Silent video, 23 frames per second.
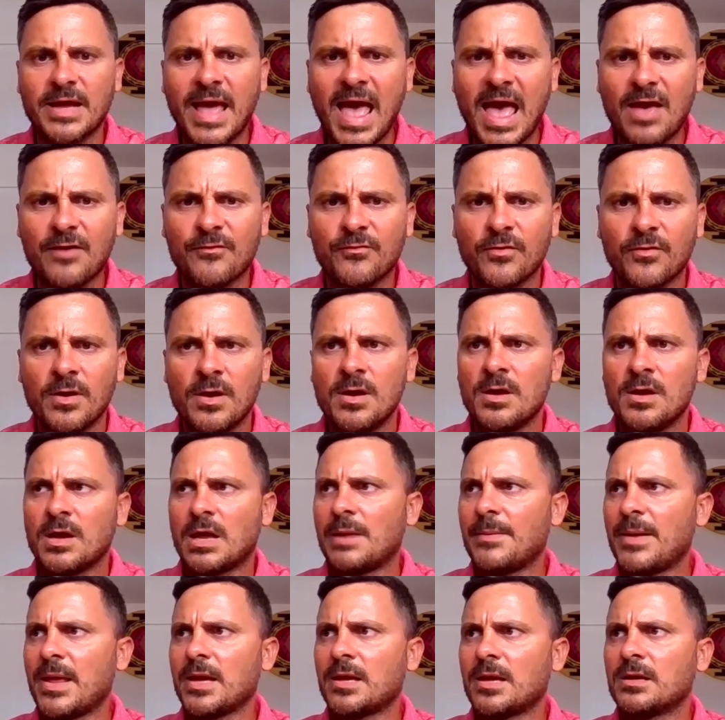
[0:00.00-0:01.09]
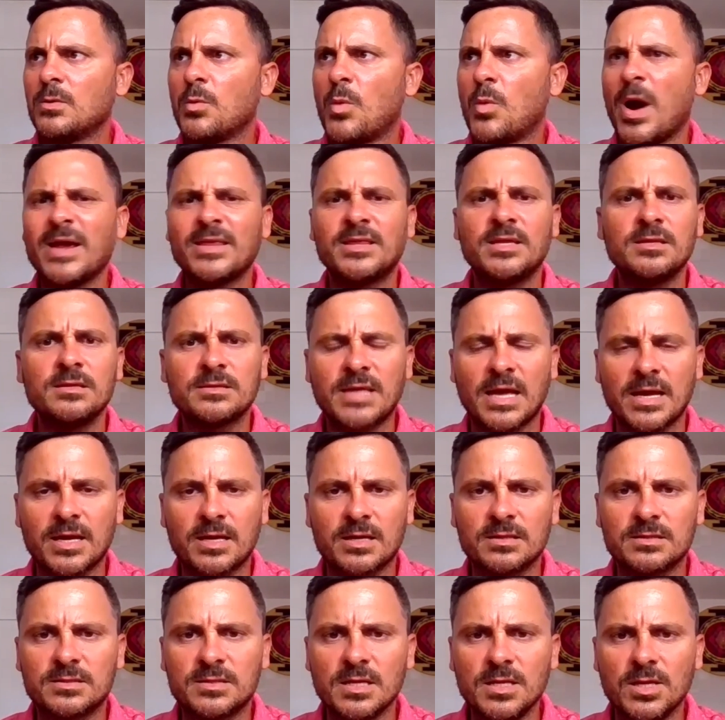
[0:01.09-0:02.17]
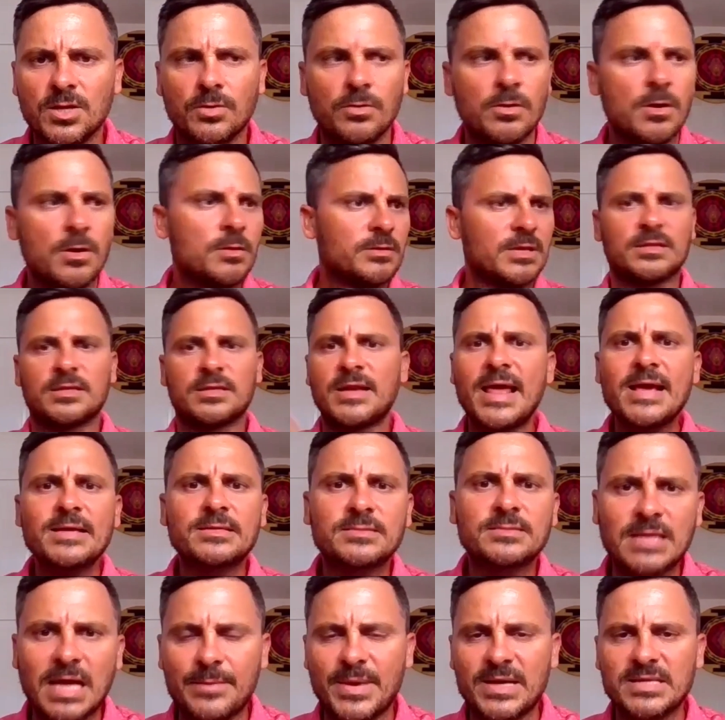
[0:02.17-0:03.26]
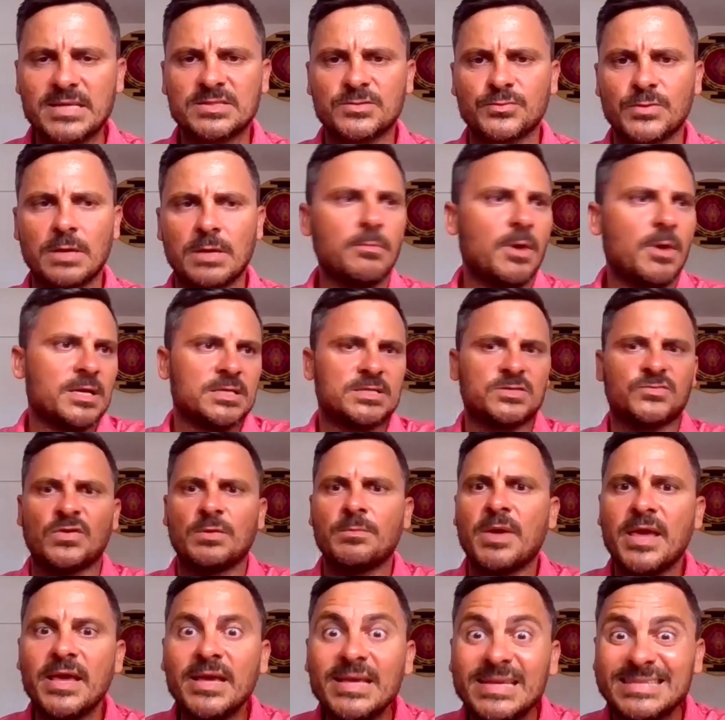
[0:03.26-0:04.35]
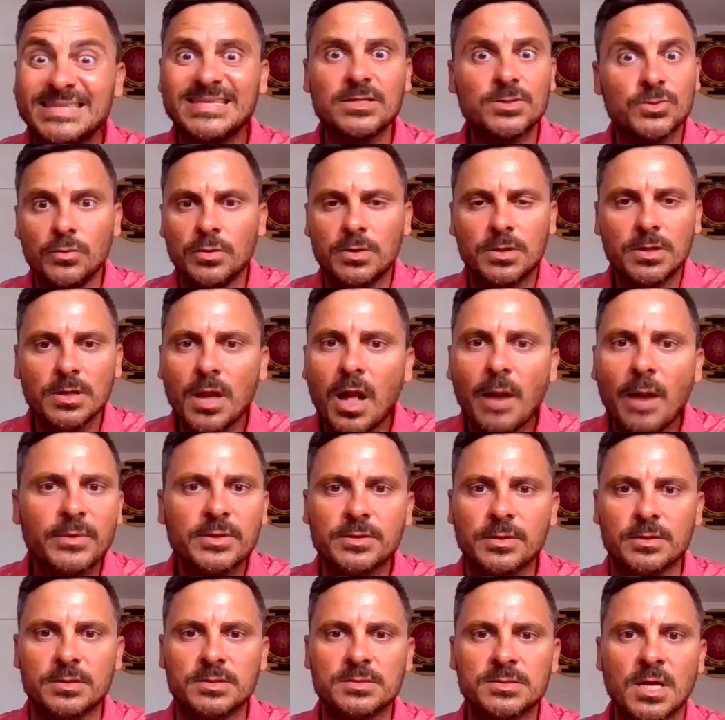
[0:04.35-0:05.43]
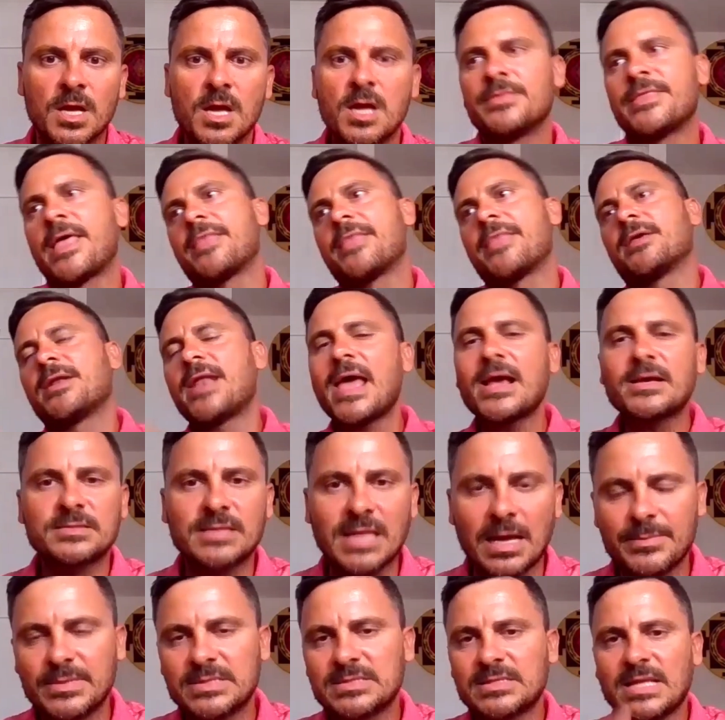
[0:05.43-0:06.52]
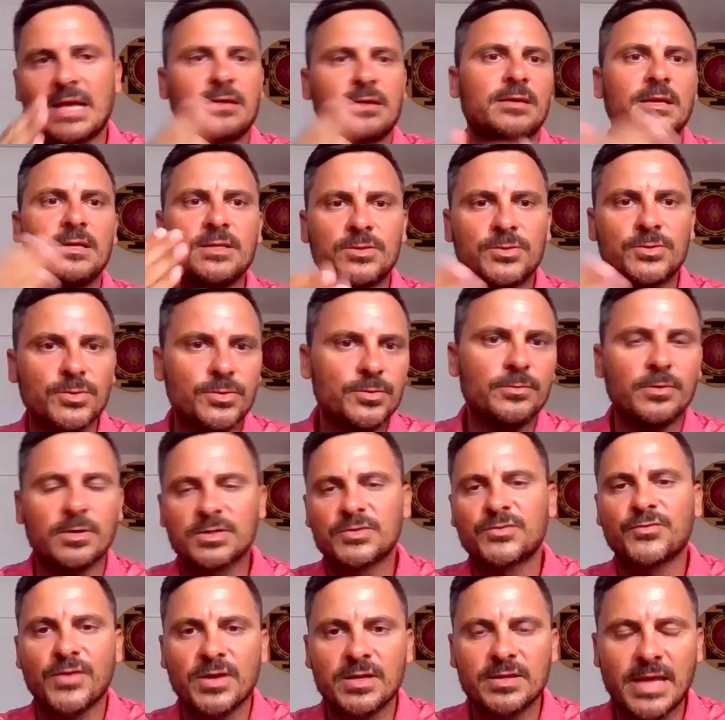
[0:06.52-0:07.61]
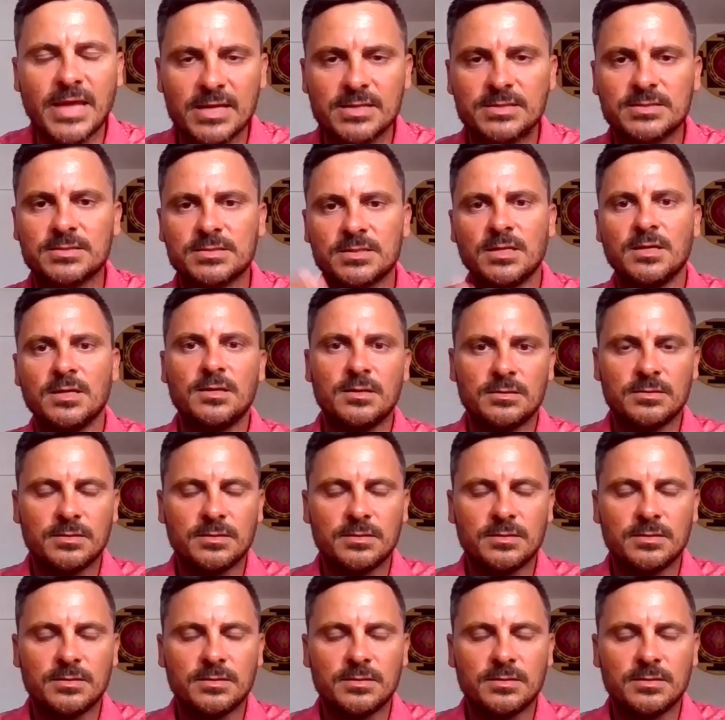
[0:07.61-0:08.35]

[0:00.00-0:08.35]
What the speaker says: And I'm like, why didn't I continue? Then the next time I swim easy 2 kilometers. Then the next time, it's like in 2 or 3 days,